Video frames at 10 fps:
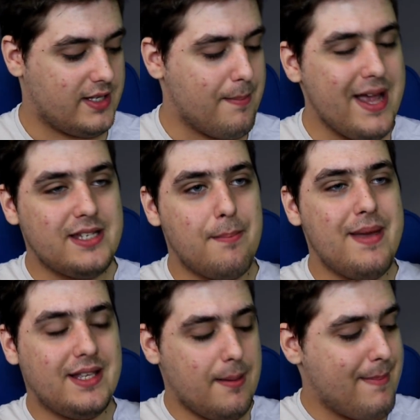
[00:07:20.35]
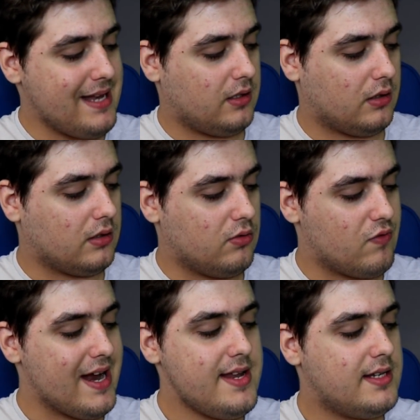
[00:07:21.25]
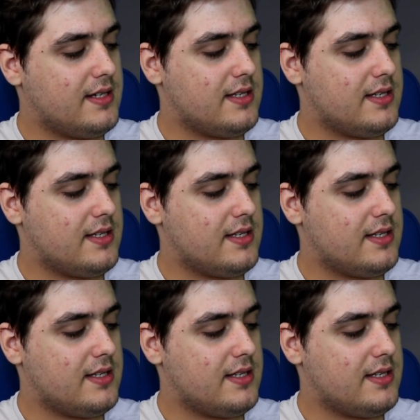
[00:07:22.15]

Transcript: It's a, it's a, it's a metal wrist,